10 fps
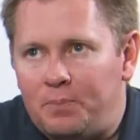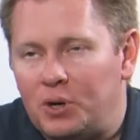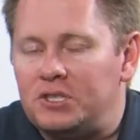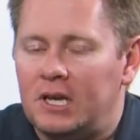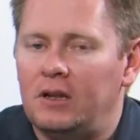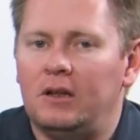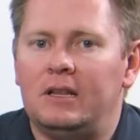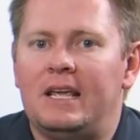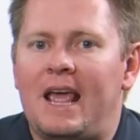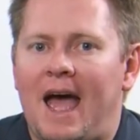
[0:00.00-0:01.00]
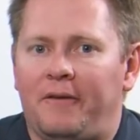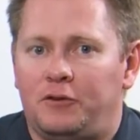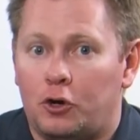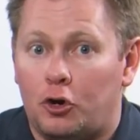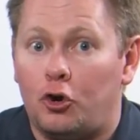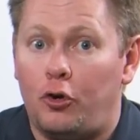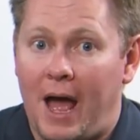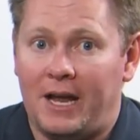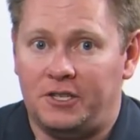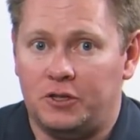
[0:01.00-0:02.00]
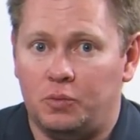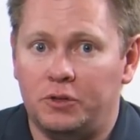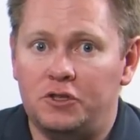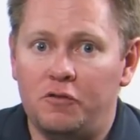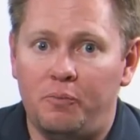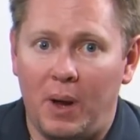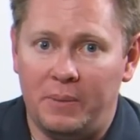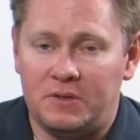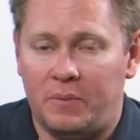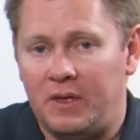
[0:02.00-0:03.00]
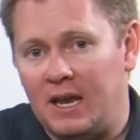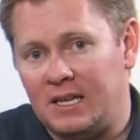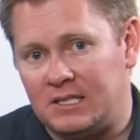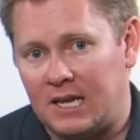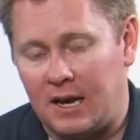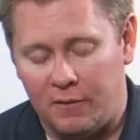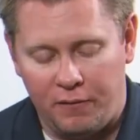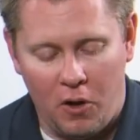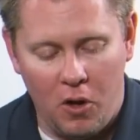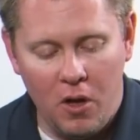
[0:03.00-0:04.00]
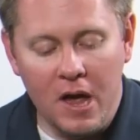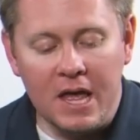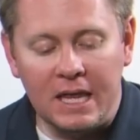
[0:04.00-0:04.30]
Particularly after crashes, once you've bumped something and it's taken a fall,